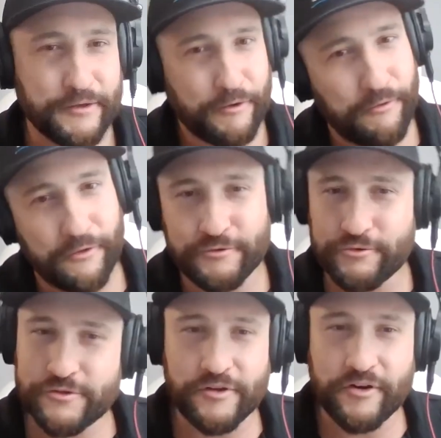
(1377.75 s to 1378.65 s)
oh,
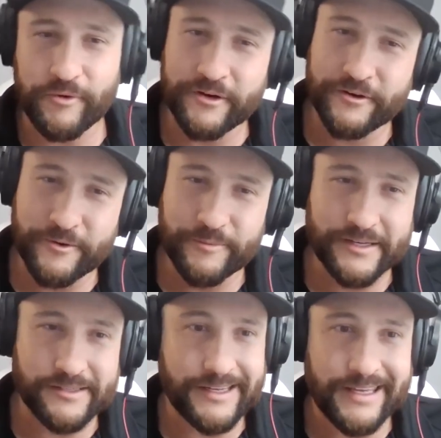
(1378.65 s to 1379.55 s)
electricity and water don't
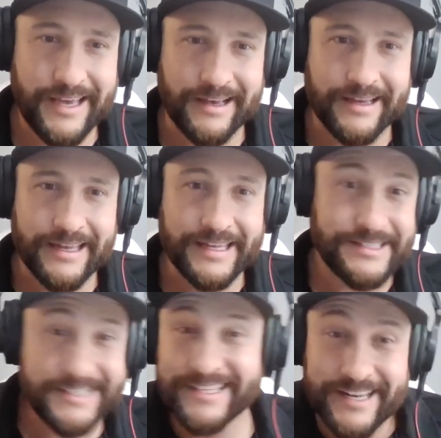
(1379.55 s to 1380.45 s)
mix. Like, yeah, it
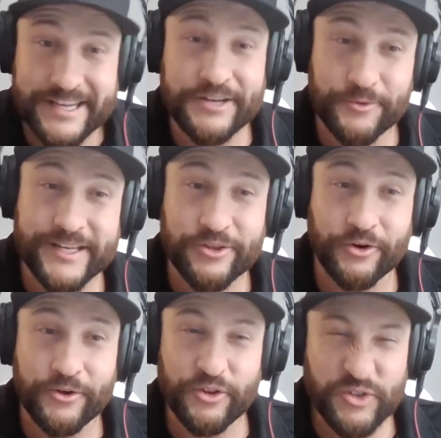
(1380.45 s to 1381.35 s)
doesn't here
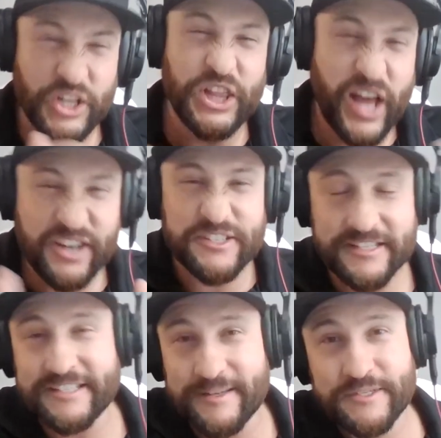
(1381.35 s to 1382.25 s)
either. There's a lot of
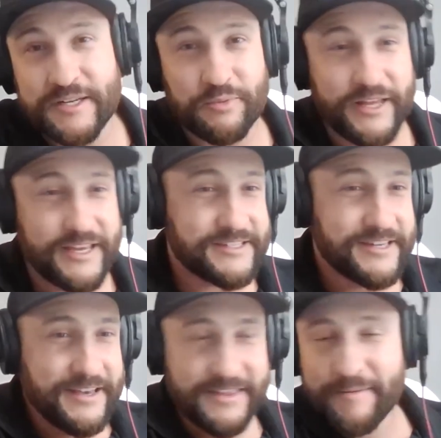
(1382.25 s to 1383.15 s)
systems in place
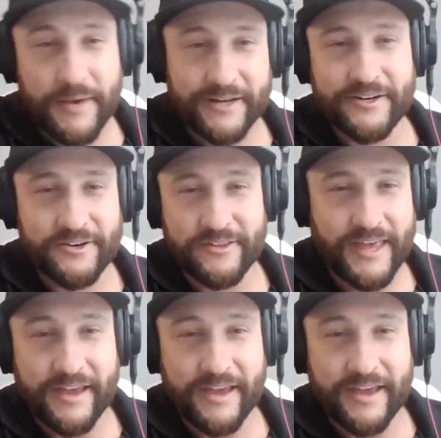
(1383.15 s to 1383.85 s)
that monitor that,